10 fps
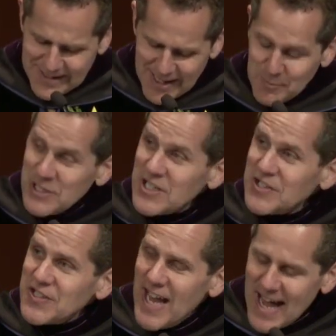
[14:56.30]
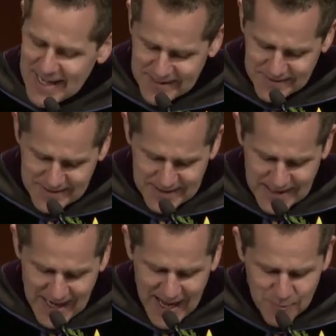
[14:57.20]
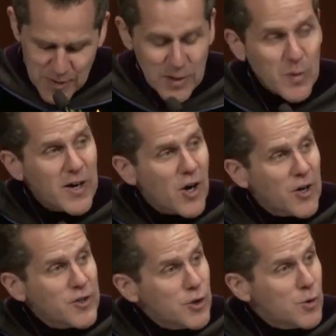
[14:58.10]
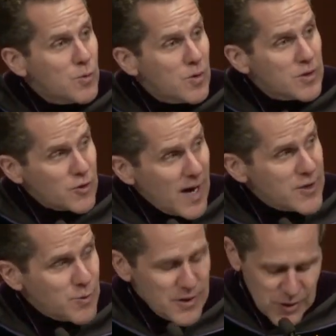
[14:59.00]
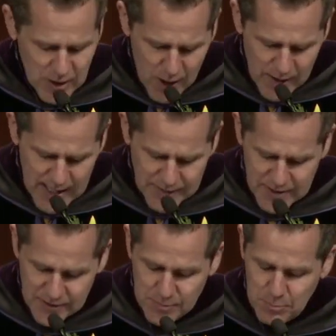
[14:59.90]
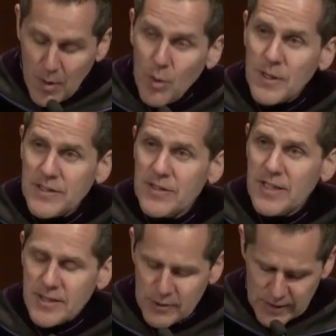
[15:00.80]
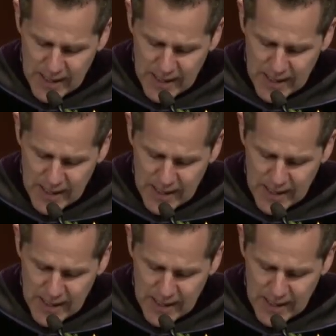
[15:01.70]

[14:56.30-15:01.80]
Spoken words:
Let me just say, I have been where you graduates are at this moment in your